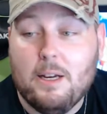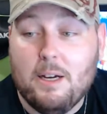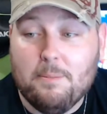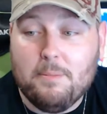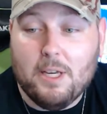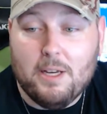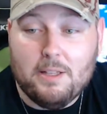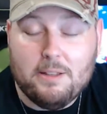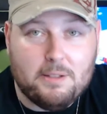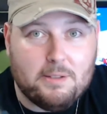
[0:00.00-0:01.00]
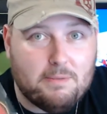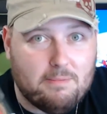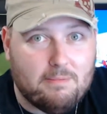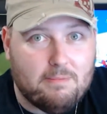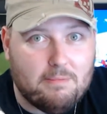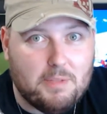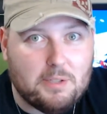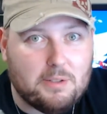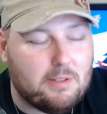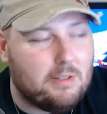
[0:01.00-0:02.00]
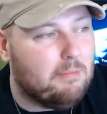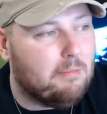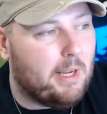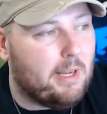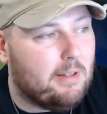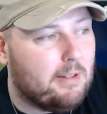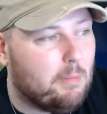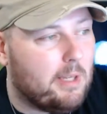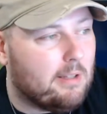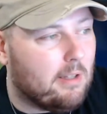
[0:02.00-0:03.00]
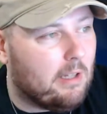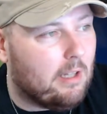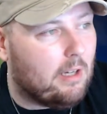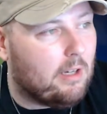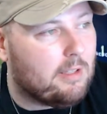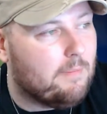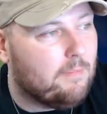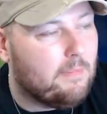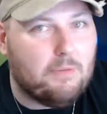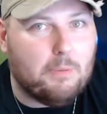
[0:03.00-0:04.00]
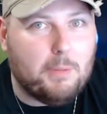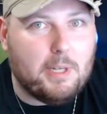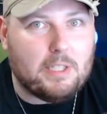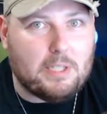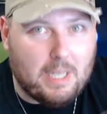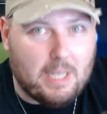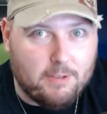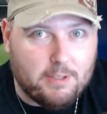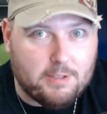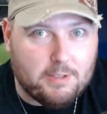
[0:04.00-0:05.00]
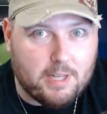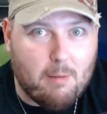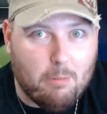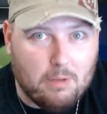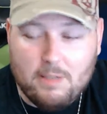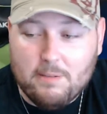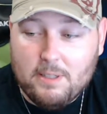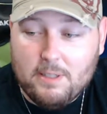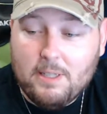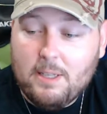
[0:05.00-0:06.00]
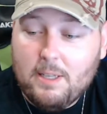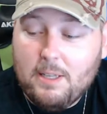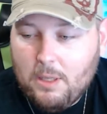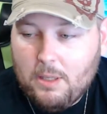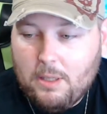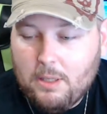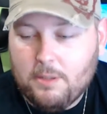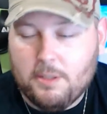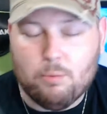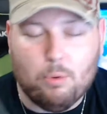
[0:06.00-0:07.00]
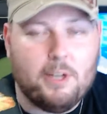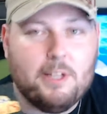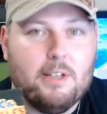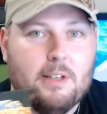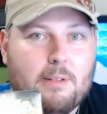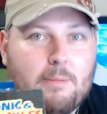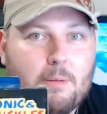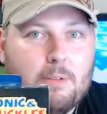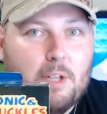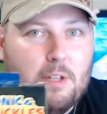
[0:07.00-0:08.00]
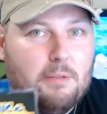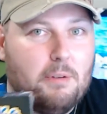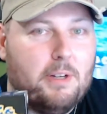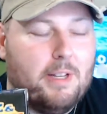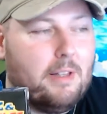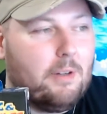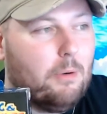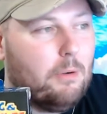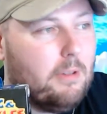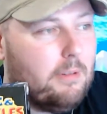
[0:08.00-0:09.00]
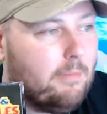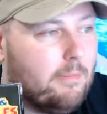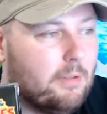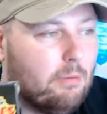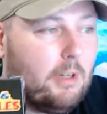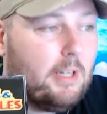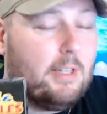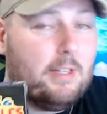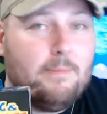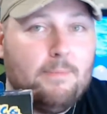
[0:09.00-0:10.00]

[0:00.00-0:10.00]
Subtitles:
yeah, this means a lot for me to actually have this. I can't believe it. This right here, I'm just going to throw down the gauntlet. This right here,